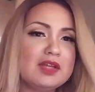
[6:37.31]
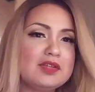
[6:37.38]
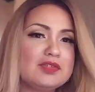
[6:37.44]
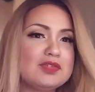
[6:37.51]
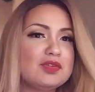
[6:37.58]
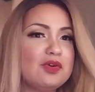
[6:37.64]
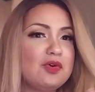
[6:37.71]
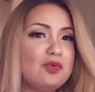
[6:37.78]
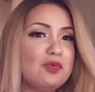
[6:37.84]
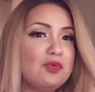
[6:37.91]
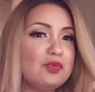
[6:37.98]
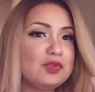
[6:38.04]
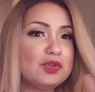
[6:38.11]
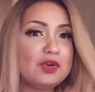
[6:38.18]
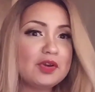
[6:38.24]

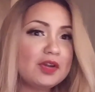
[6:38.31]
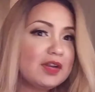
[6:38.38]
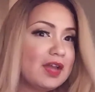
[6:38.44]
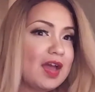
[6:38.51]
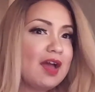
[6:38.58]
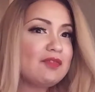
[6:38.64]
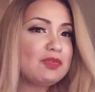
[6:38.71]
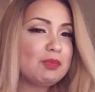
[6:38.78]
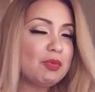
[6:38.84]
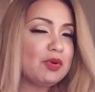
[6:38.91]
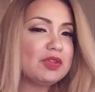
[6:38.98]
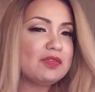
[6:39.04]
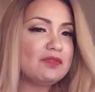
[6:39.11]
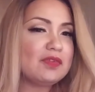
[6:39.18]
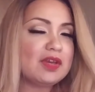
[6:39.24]
So you're going to have to
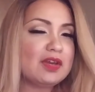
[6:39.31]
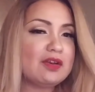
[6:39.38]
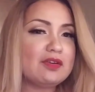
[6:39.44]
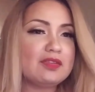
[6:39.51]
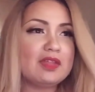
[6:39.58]
point the finger